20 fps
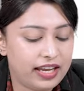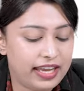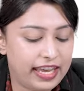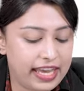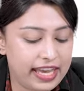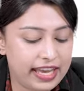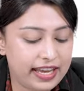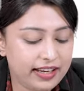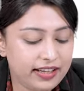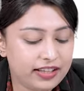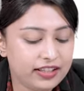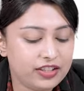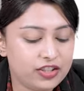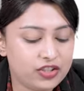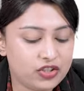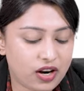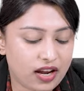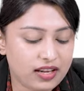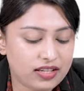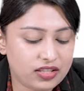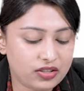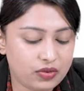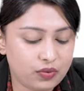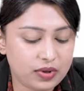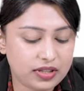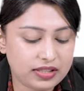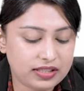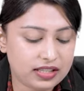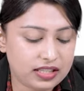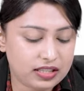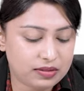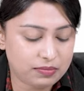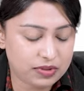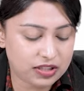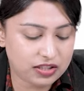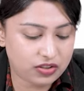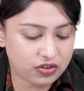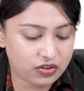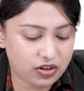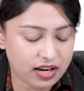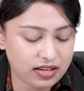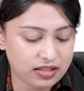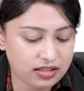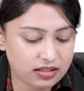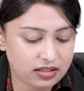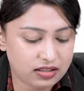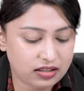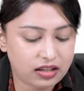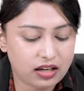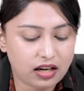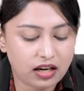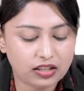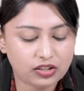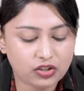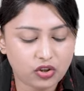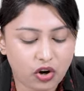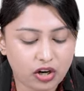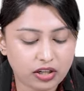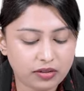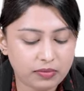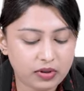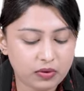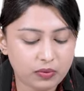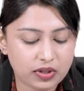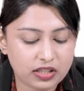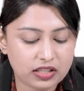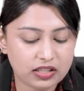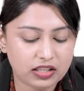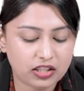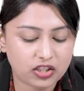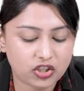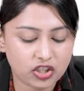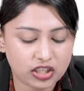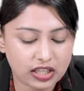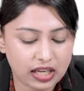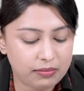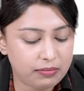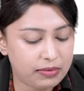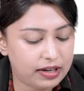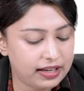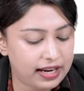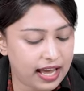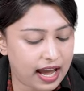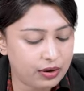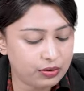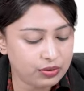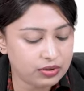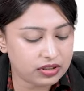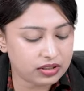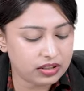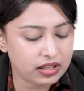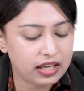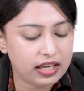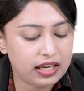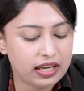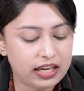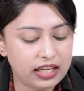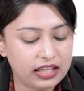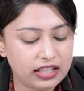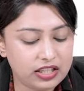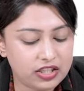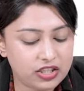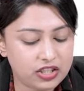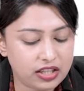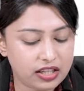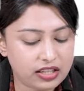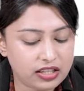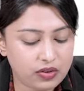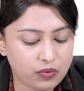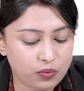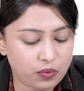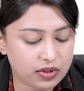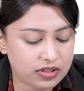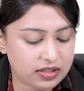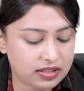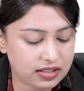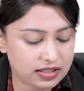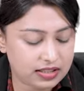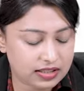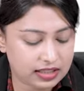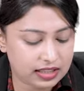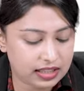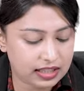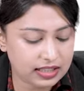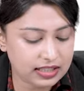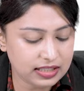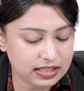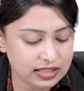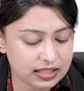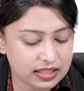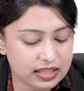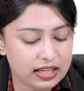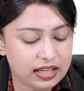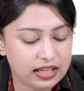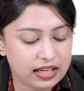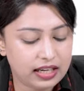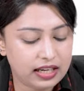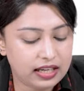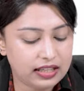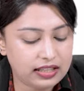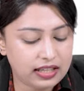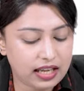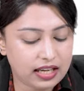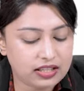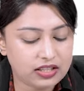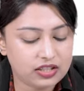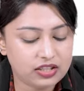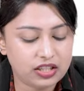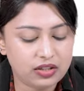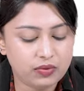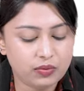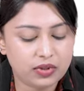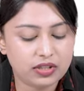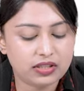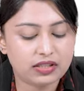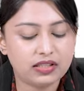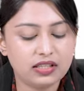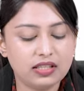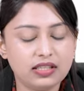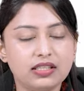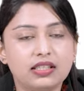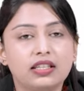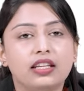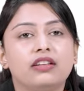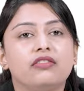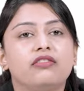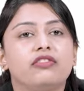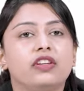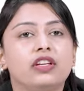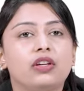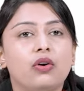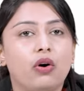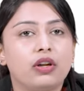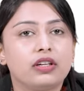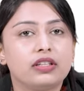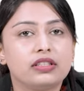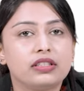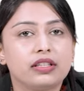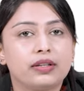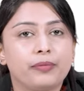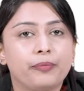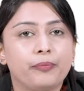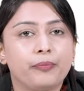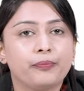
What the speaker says: A. Trust versus mistrust, autonomy versus shame and doubt, initiative versus guilt, industry versus inferiority.